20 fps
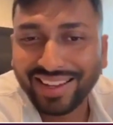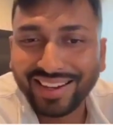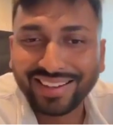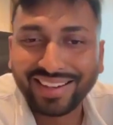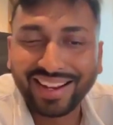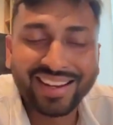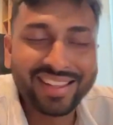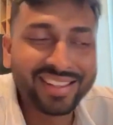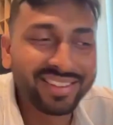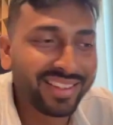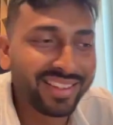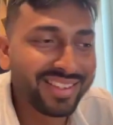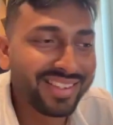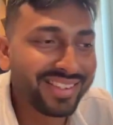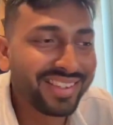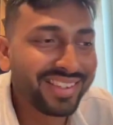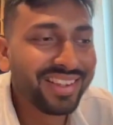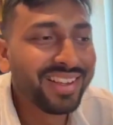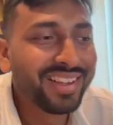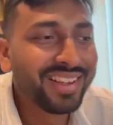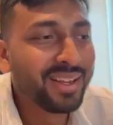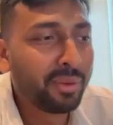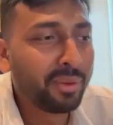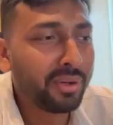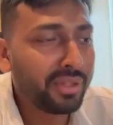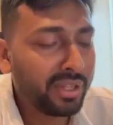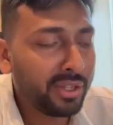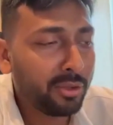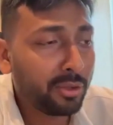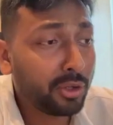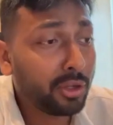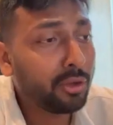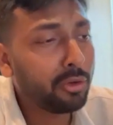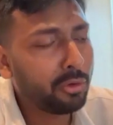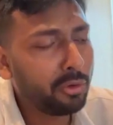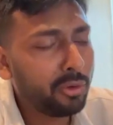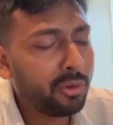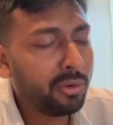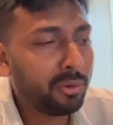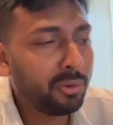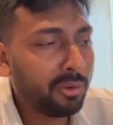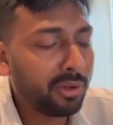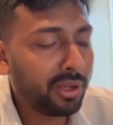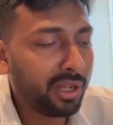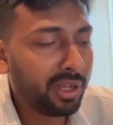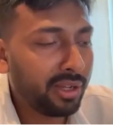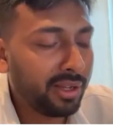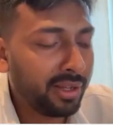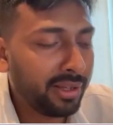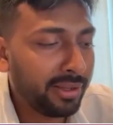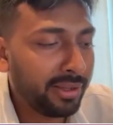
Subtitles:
are telling this, but they say, okay, okay.